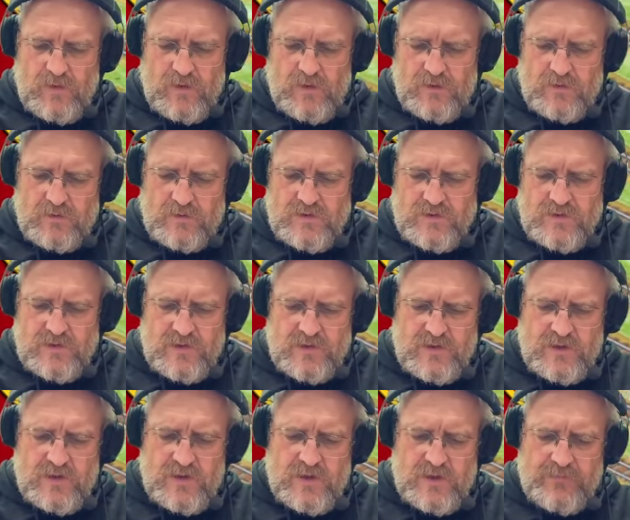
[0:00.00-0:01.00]

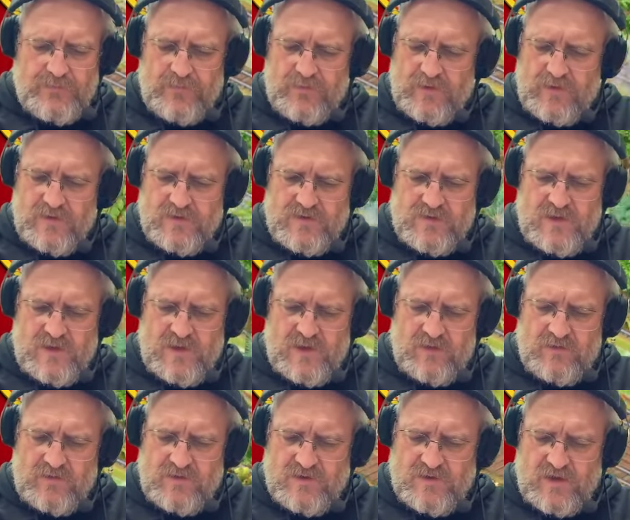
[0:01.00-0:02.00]
Okay, the
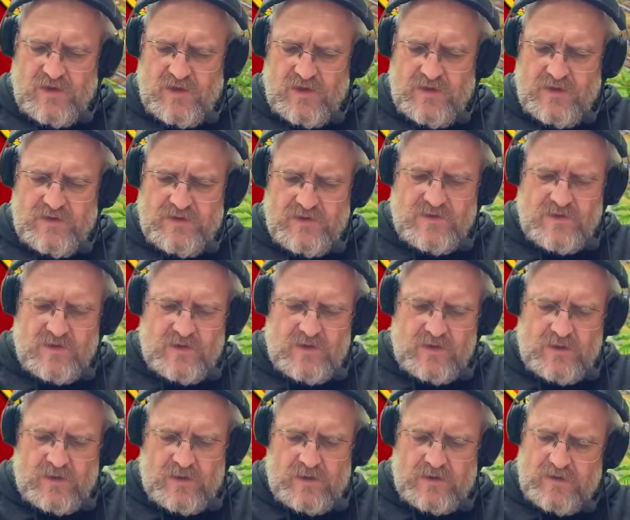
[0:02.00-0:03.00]
town design
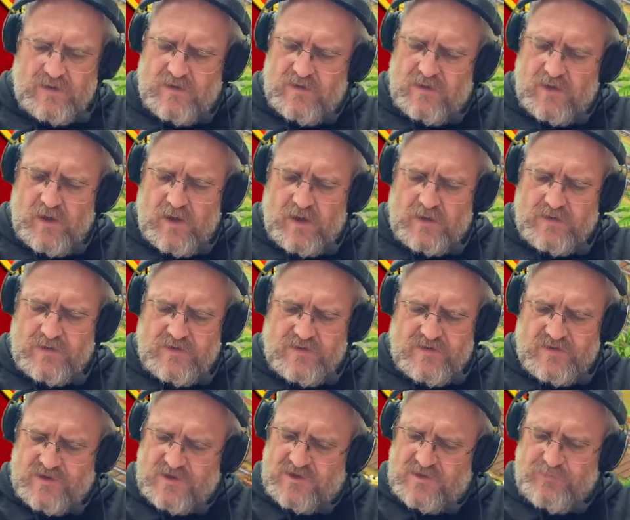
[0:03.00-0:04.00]
the
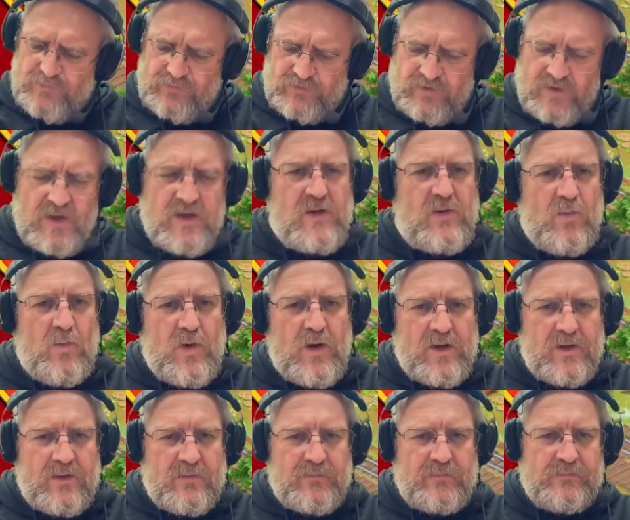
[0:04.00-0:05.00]
garden spring
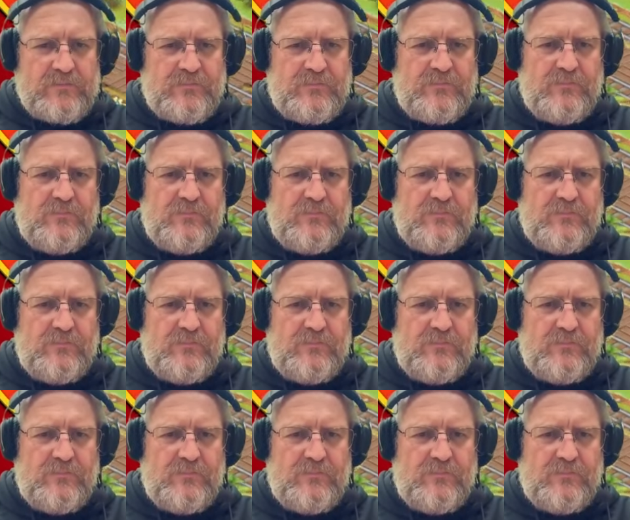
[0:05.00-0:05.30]
one.